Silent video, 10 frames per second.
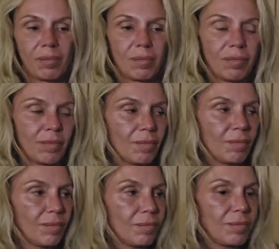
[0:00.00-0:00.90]

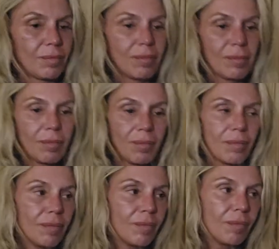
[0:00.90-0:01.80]

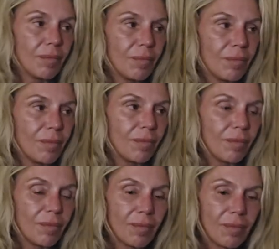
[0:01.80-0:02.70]

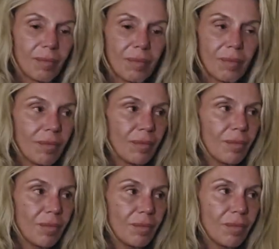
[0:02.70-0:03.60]

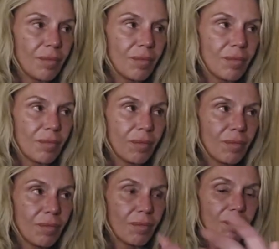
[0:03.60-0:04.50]

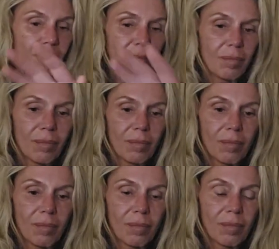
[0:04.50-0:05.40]

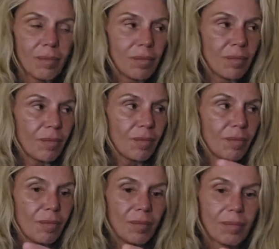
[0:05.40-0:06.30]

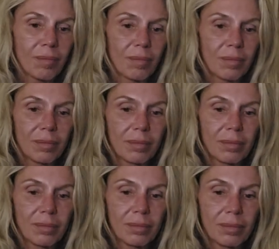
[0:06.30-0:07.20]

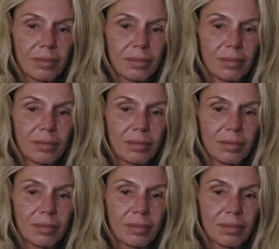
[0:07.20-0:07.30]
The person shown says nothing.